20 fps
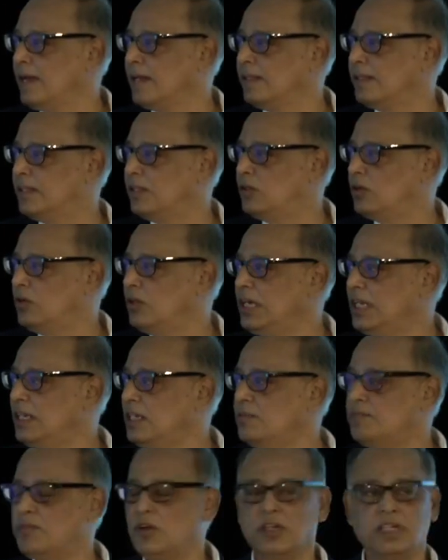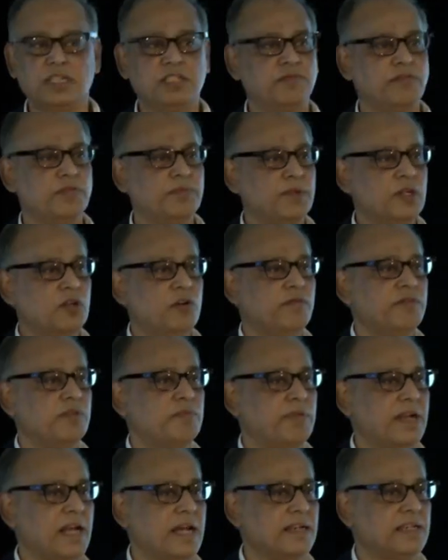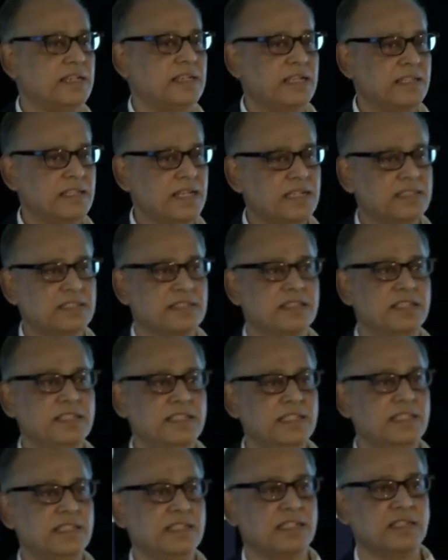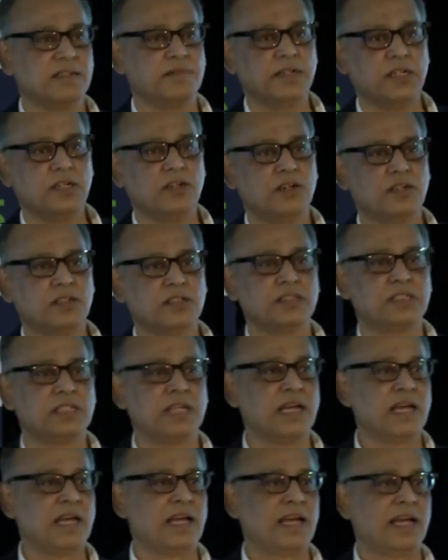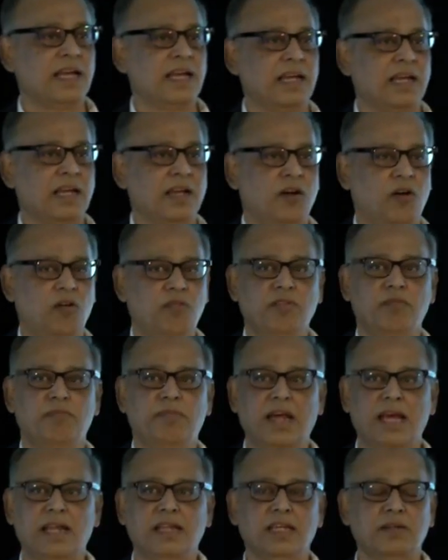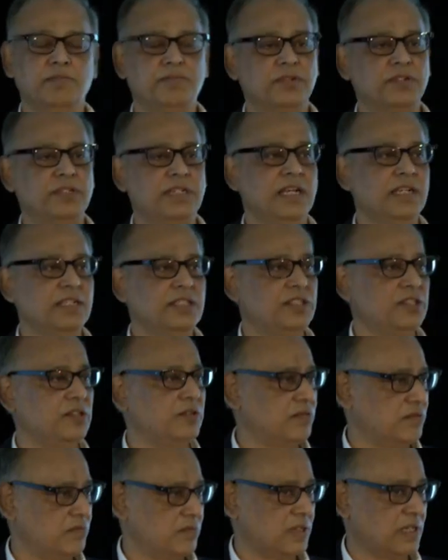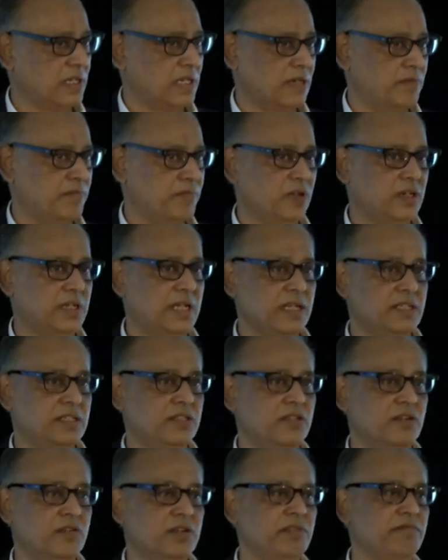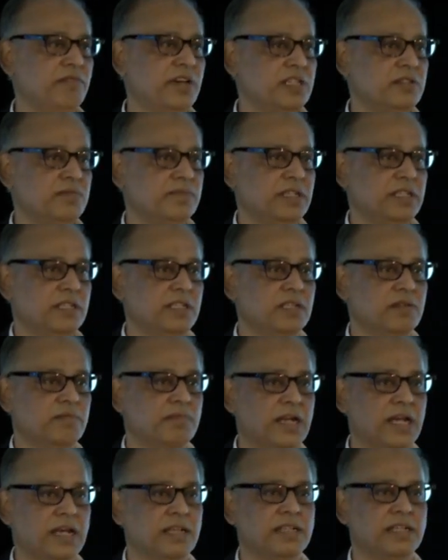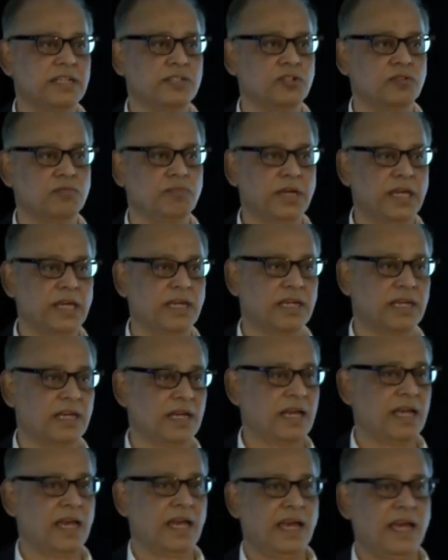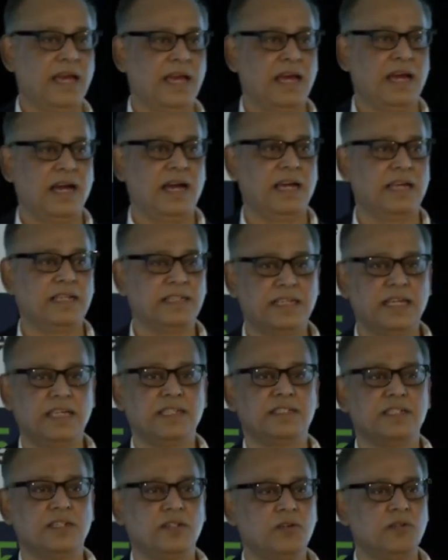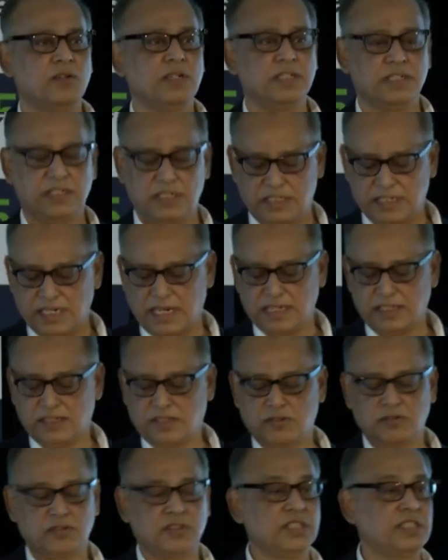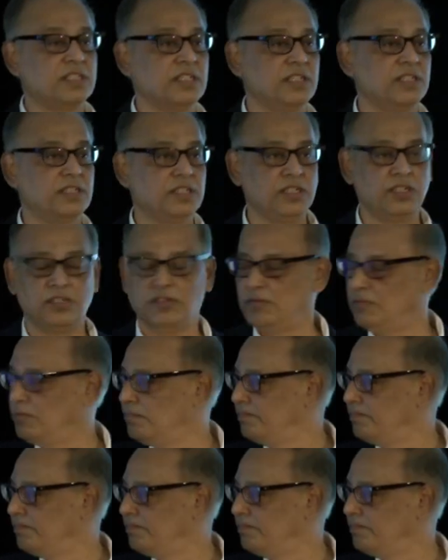The donated products would be overbranded, and that's critical because overbranding protects you, protects your investment in the brand that you make in case the donor decides to discontinue.